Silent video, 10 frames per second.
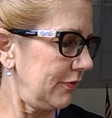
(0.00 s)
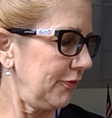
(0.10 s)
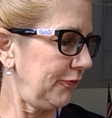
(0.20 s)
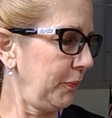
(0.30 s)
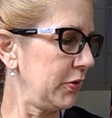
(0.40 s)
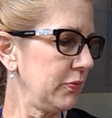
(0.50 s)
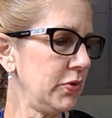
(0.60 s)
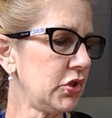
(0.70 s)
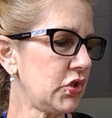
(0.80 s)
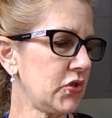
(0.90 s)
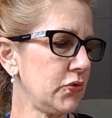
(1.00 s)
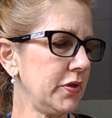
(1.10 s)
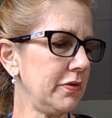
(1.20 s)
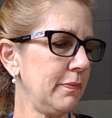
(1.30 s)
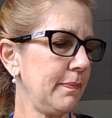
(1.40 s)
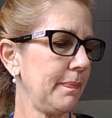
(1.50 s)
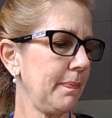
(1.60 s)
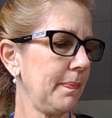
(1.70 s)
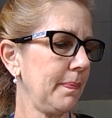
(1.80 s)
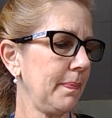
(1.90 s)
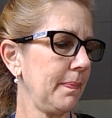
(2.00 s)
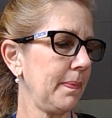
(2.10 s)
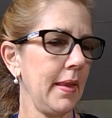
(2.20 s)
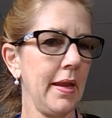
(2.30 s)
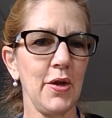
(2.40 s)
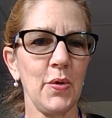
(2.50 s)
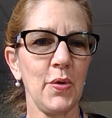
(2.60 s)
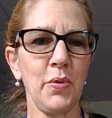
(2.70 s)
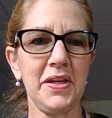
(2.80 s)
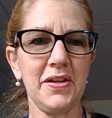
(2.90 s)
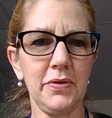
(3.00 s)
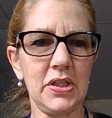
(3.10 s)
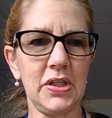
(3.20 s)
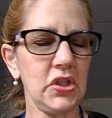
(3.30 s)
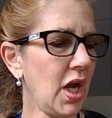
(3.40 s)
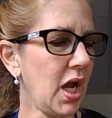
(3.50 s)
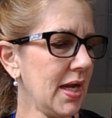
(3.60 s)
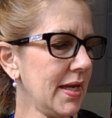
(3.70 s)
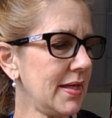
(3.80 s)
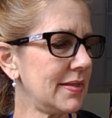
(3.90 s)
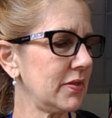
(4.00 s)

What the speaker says: from the rich soil. Wangari shines in